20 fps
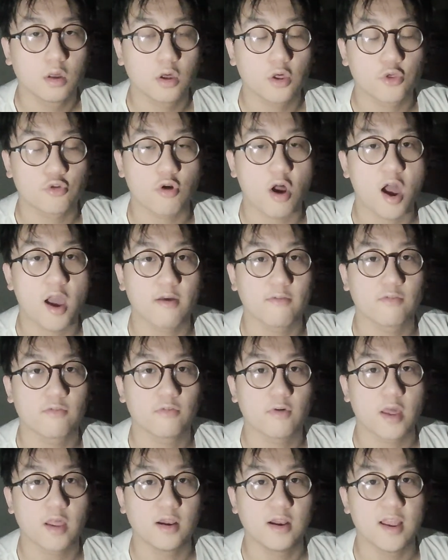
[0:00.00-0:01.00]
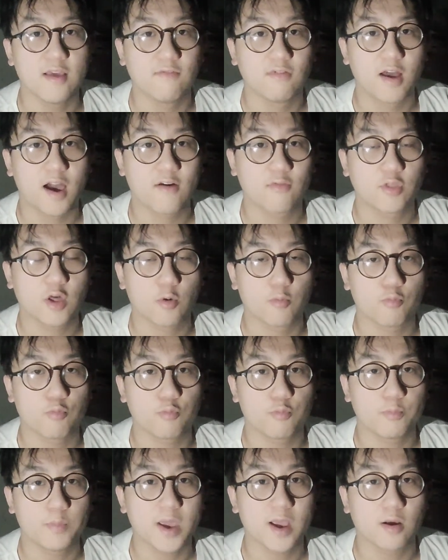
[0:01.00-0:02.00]
thrive and live life without
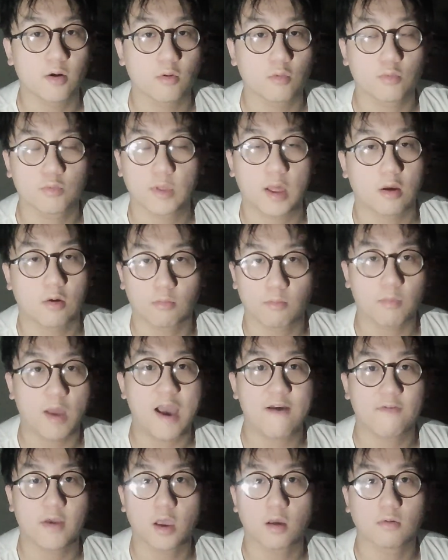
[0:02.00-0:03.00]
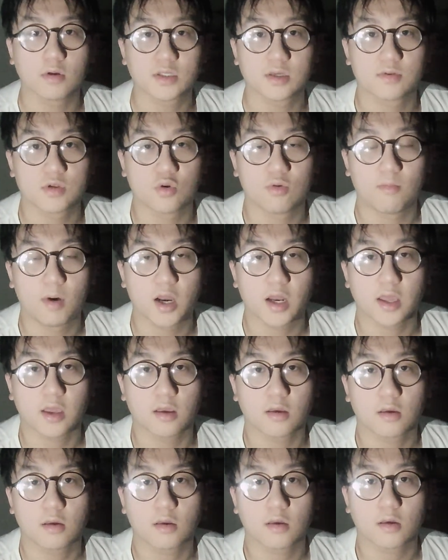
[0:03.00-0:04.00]
being without having some sort of money
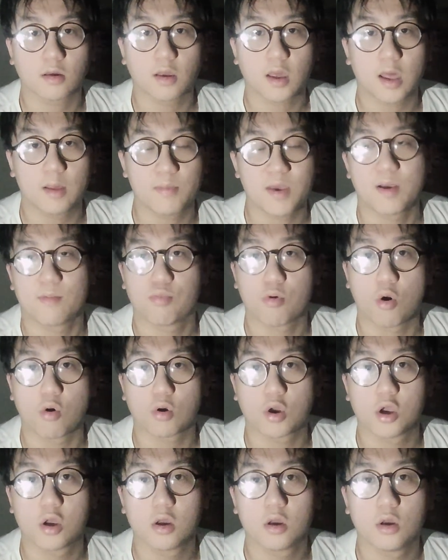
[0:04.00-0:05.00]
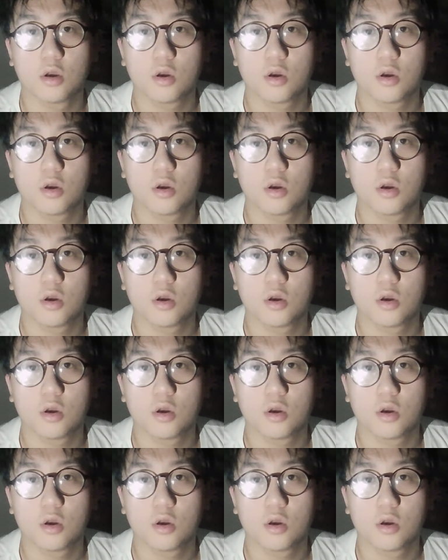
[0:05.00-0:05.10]
and being broke.